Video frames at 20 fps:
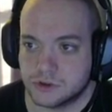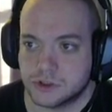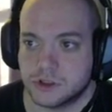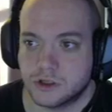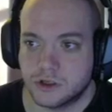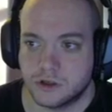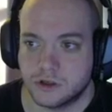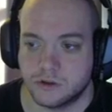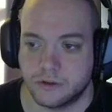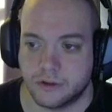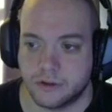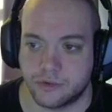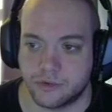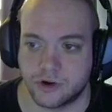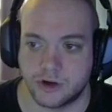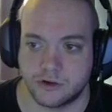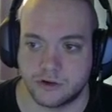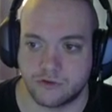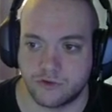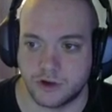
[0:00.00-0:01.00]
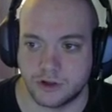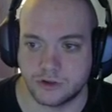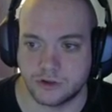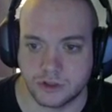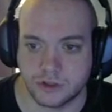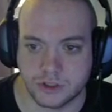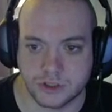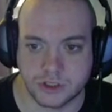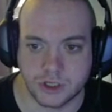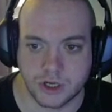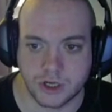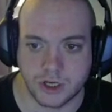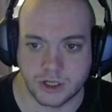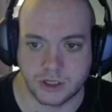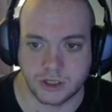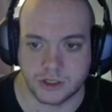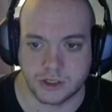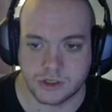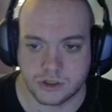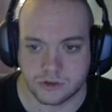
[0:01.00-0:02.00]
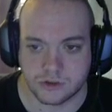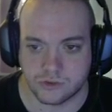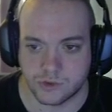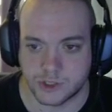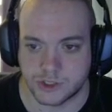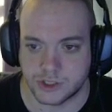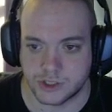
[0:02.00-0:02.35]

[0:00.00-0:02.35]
the prize fund on the side, as always,